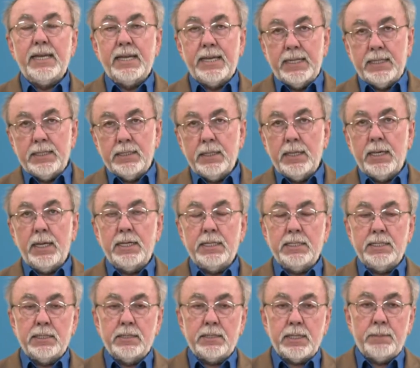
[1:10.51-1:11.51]
And
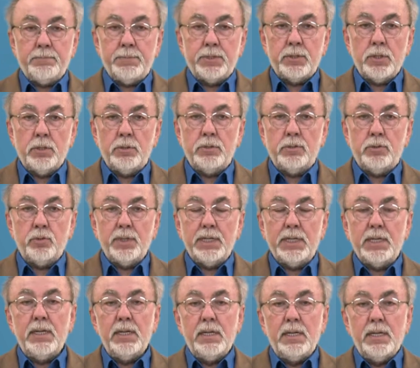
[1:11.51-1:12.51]
in this episode
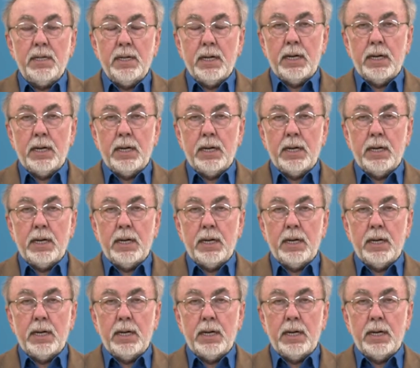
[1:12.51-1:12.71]
3,